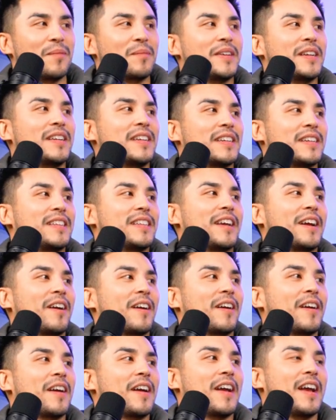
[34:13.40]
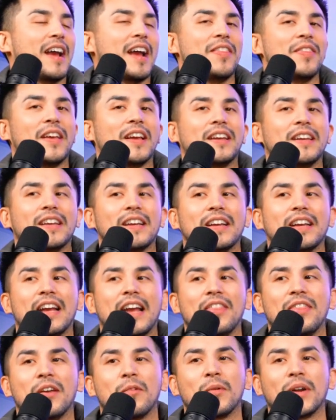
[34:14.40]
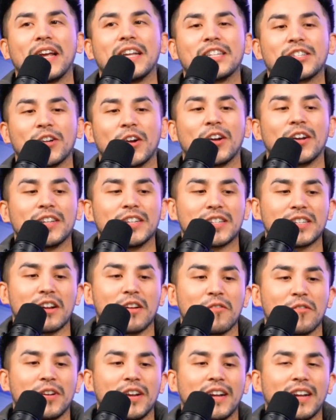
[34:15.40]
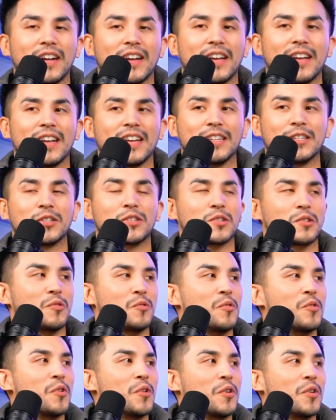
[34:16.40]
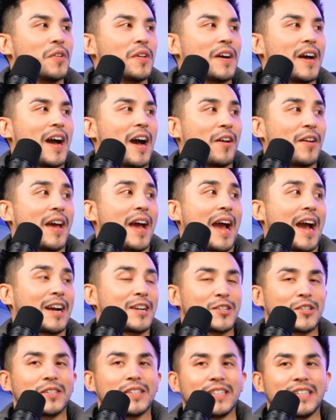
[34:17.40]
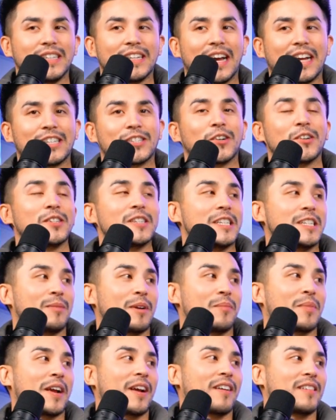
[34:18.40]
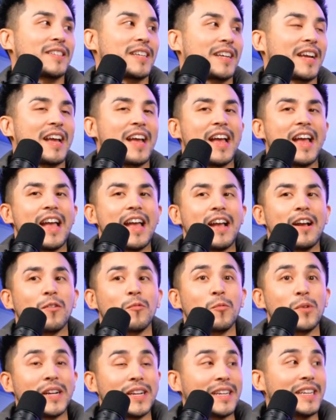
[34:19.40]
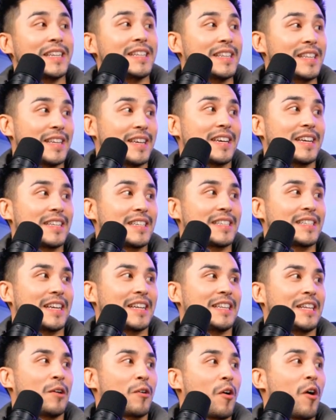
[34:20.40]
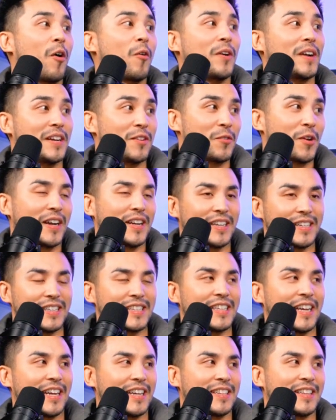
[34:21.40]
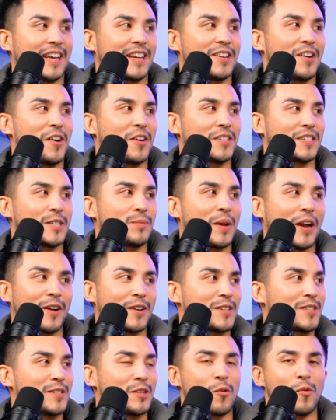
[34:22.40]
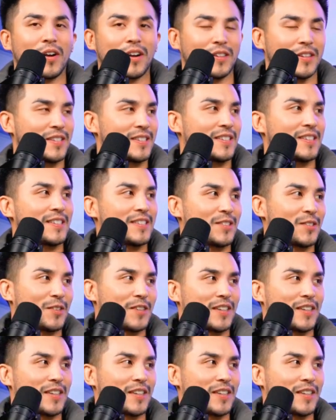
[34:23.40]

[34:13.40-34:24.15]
me there. And then when I started discovering in school how to actually eat, I started teaching my parents like, we need this. And they were already ready to take in that knowledge. His parents don't want to listen to their